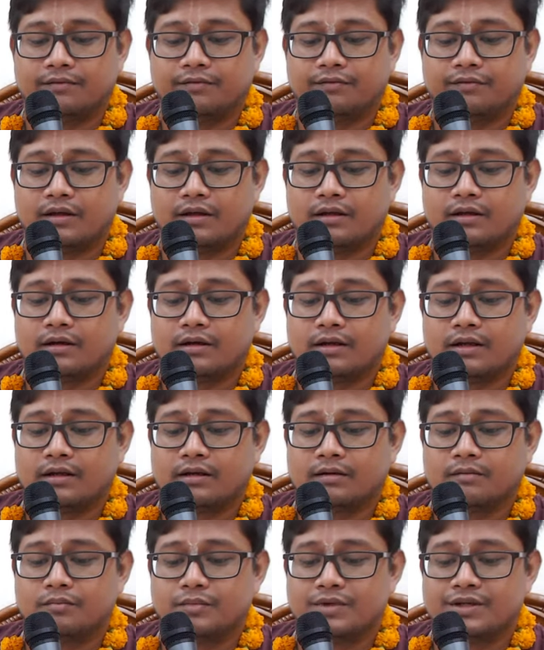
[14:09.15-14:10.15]
fearing
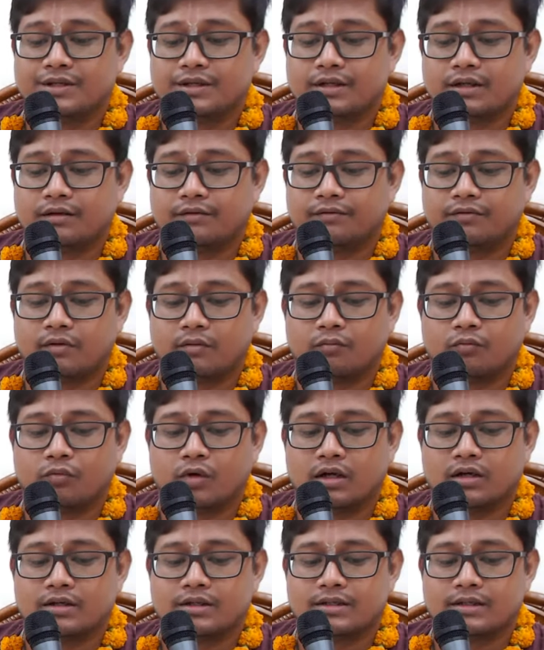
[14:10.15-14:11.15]
misery from
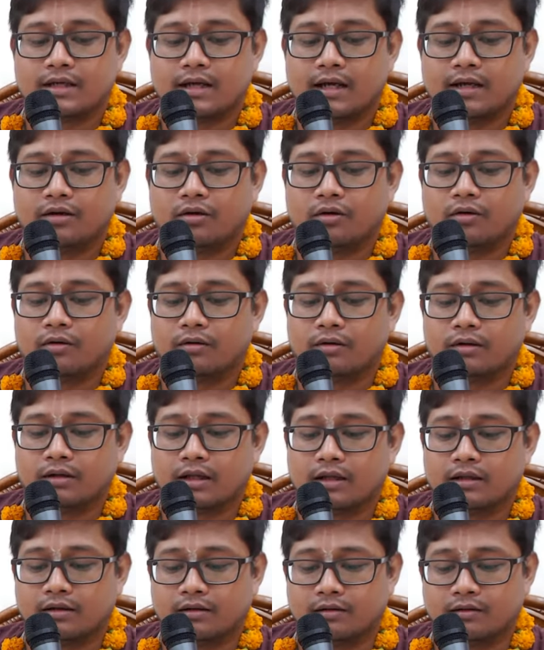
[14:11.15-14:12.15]
one side or
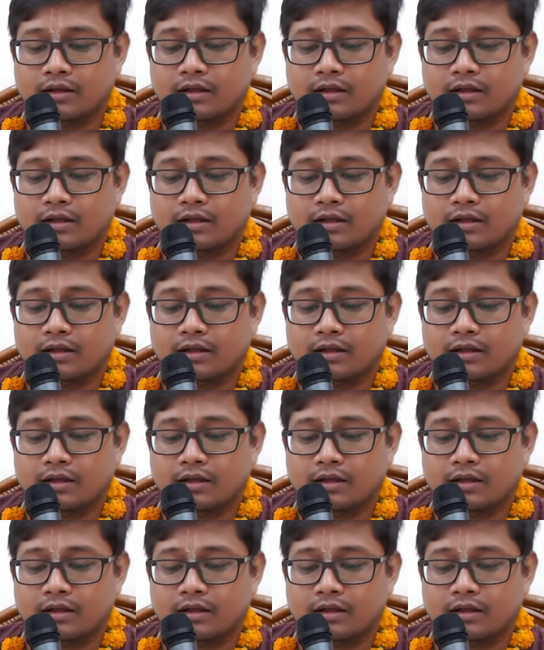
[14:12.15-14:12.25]
another.